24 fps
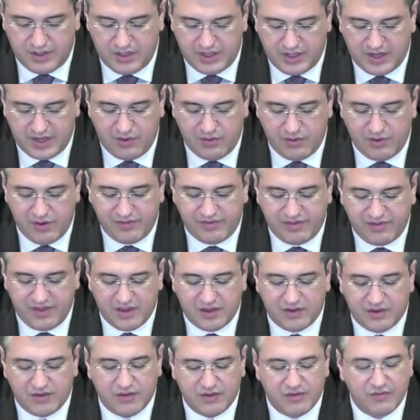And I really
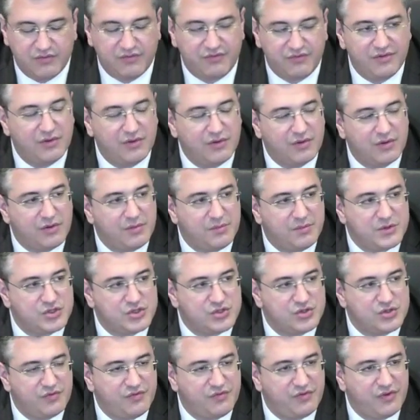thank
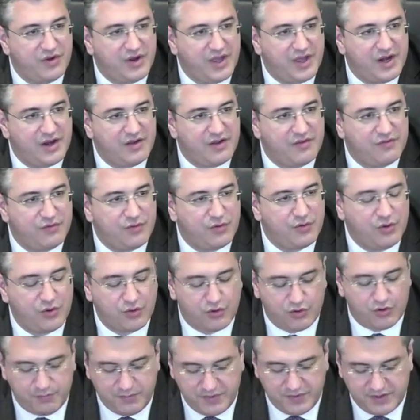Commissioner Ferreira for her
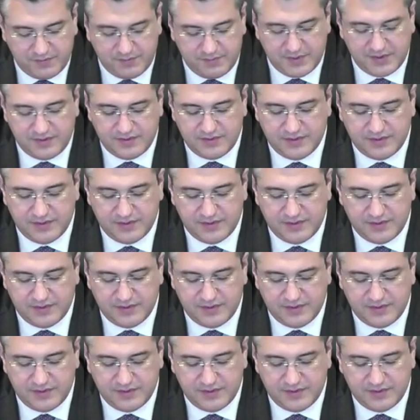commitment,